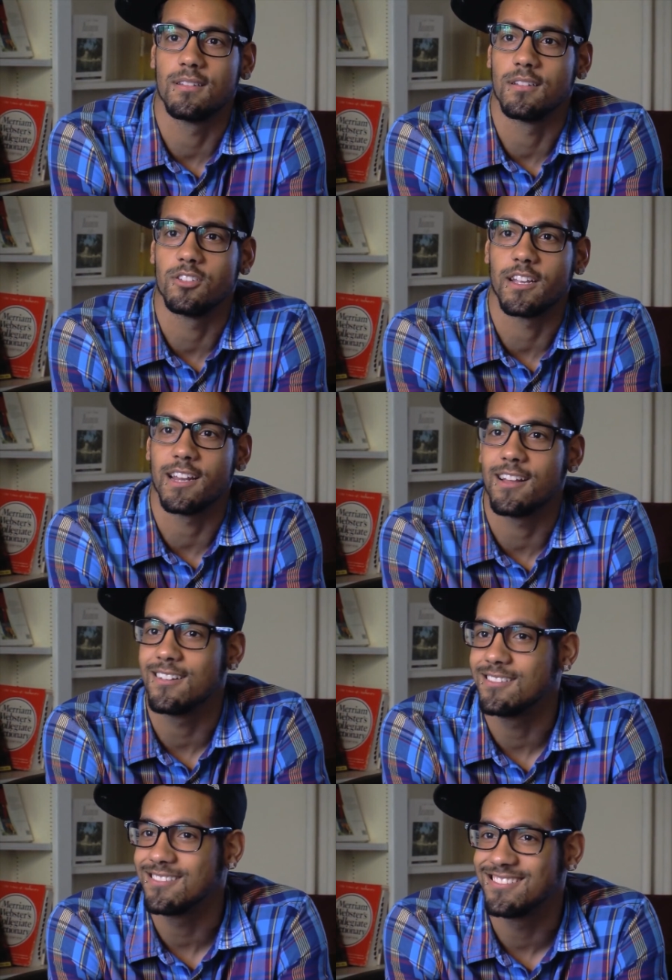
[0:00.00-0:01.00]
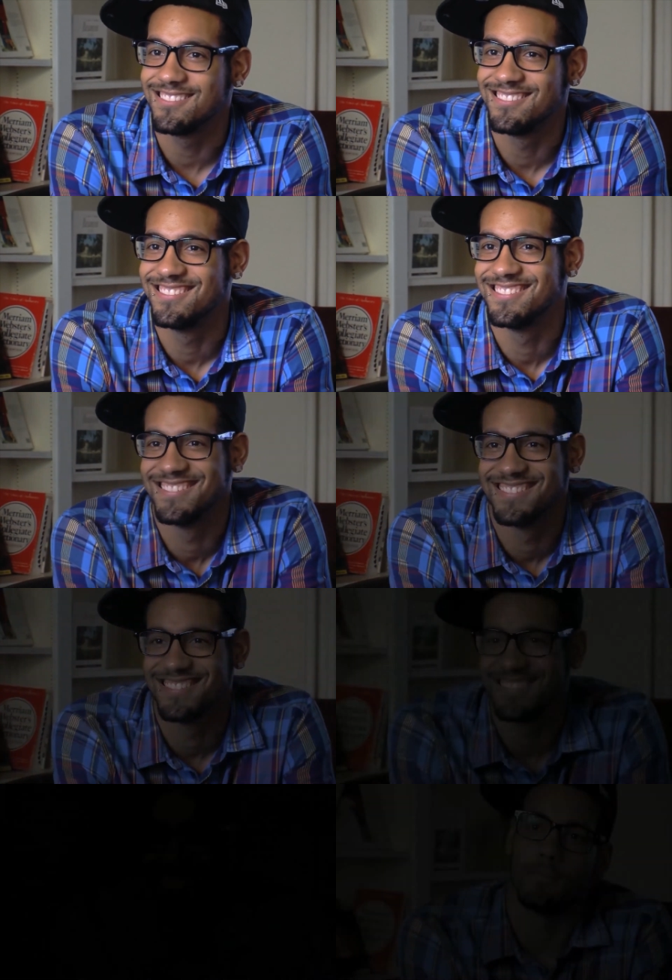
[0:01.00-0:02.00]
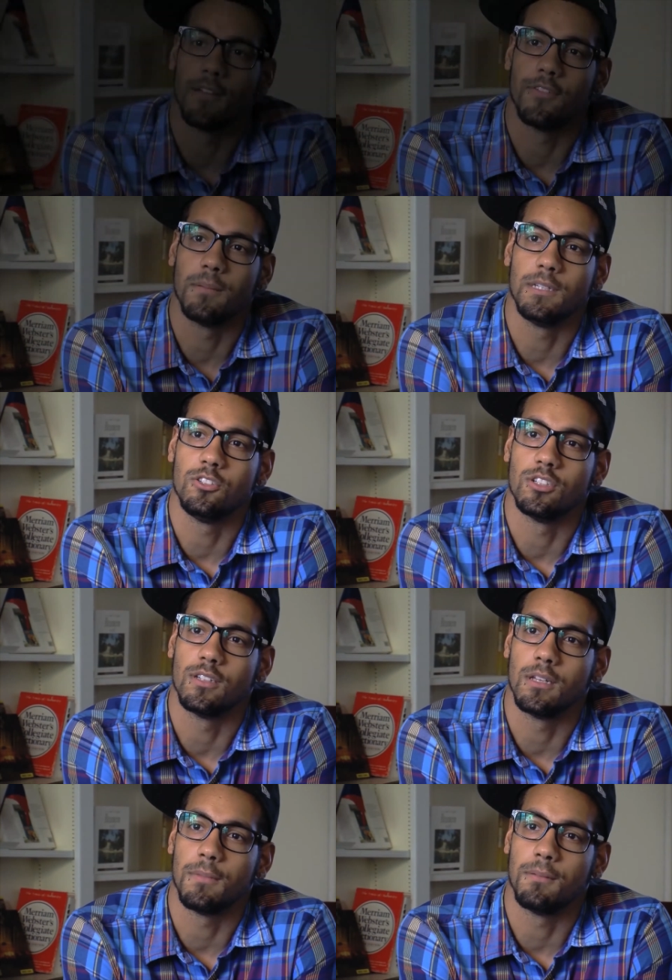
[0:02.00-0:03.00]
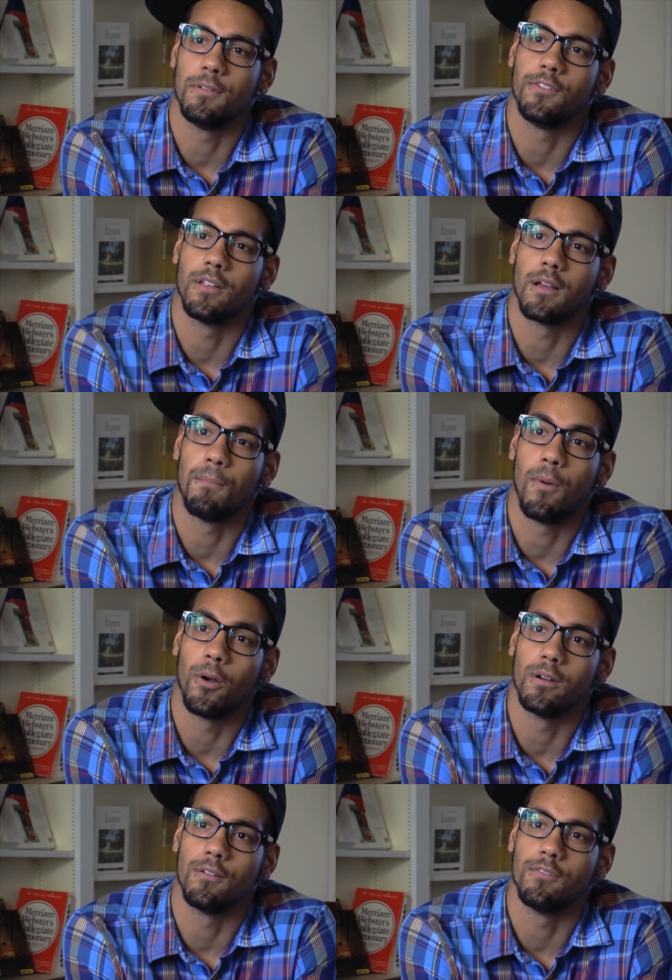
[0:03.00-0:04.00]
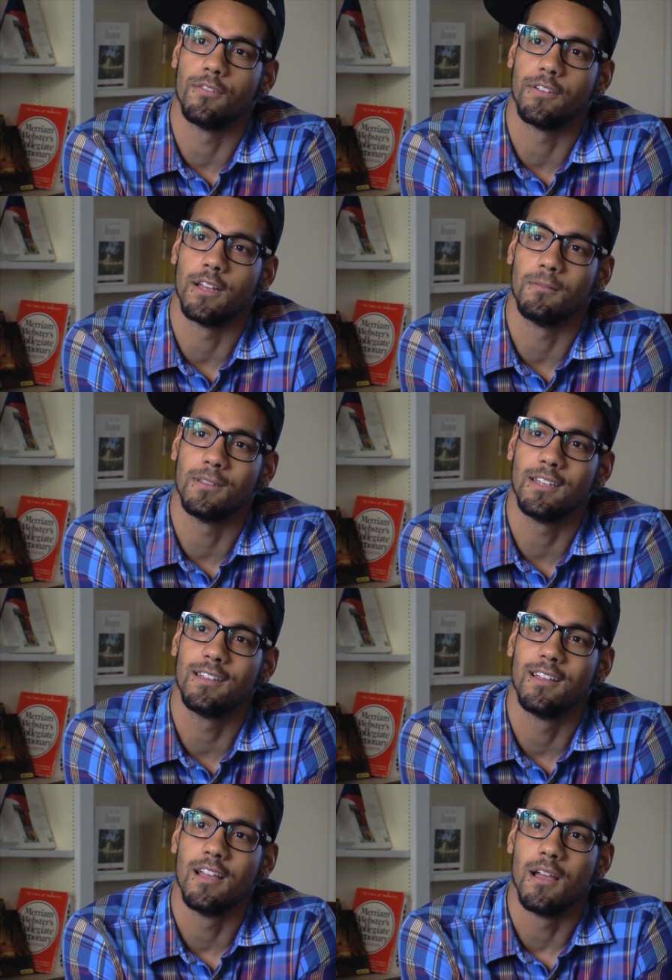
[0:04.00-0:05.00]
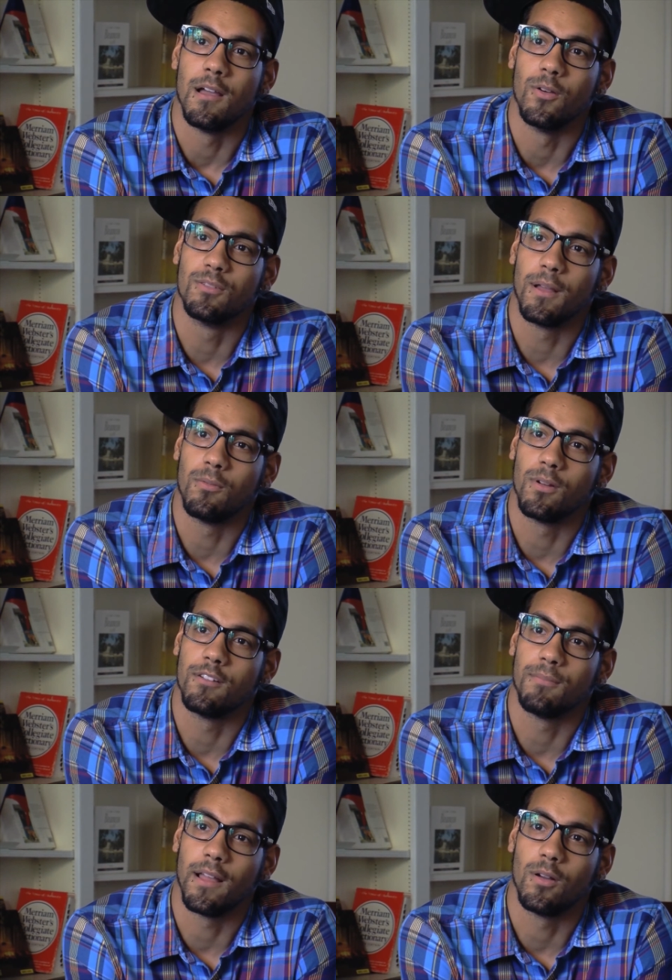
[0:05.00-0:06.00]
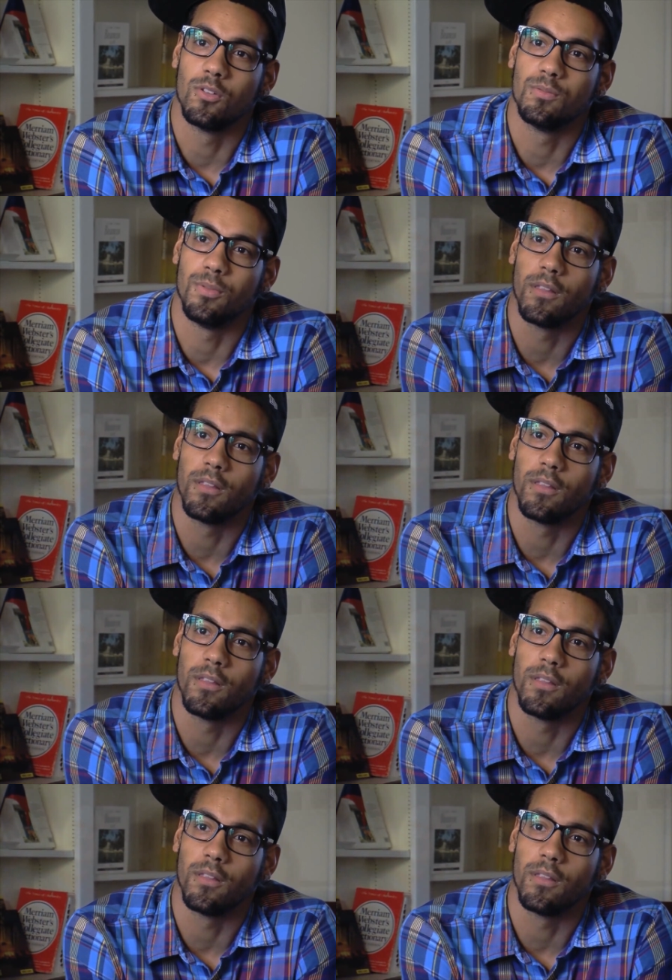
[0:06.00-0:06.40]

to check it out. My family in Chile made me feel like a part of the family. It was my, one of my host